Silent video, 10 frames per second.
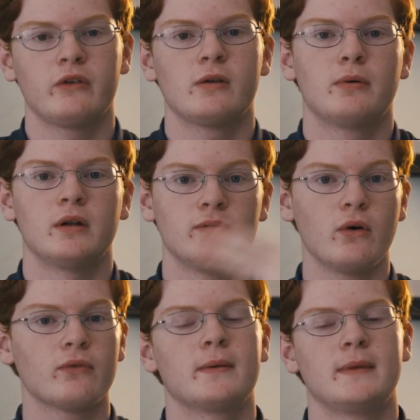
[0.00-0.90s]
So you can put a
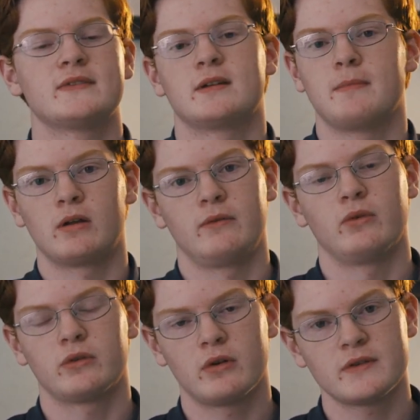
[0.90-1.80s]
full frame lens on a micro
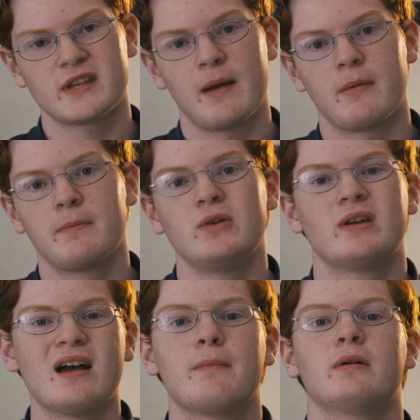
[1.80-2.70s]
Four Thirds camera, but you
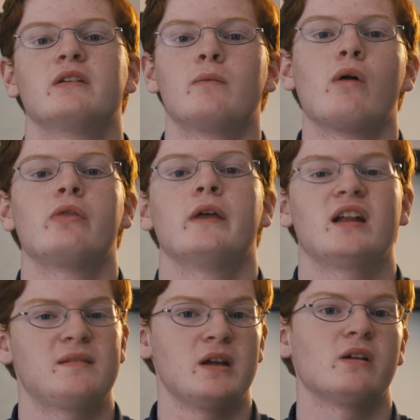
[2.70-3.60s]
cannot put a smaller thing
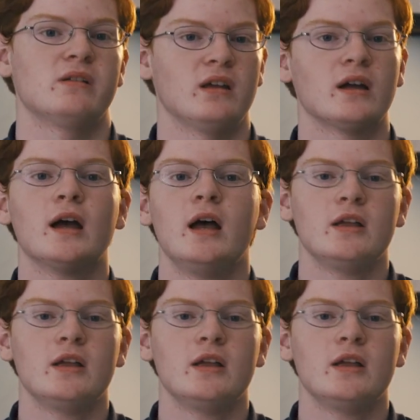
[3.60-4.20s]
on a bigger thing.